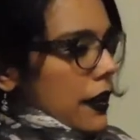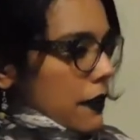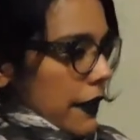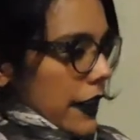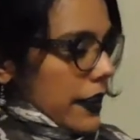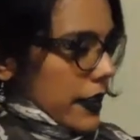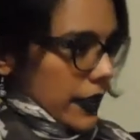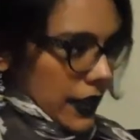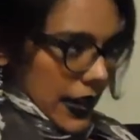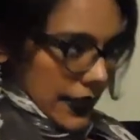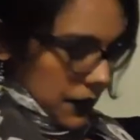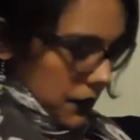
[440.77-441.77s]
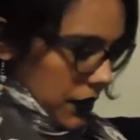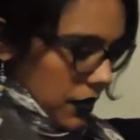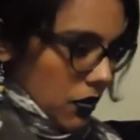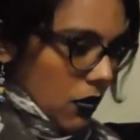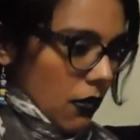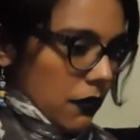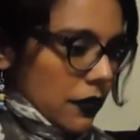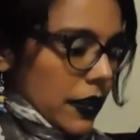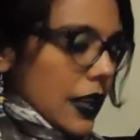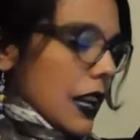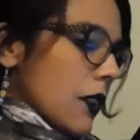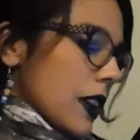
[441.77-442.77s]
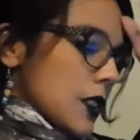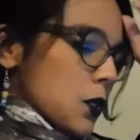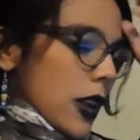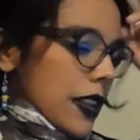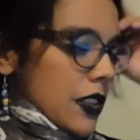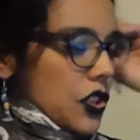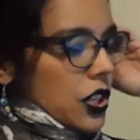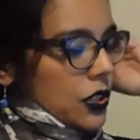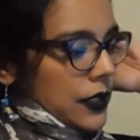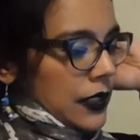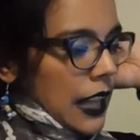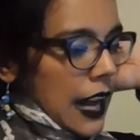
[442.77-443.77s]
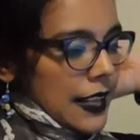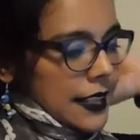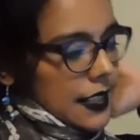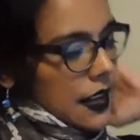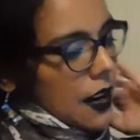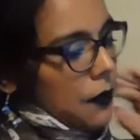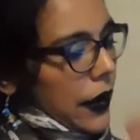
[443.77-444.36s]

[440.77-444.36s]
and finally, the last thing we're going to go over right now is We Ate the Children Last uh,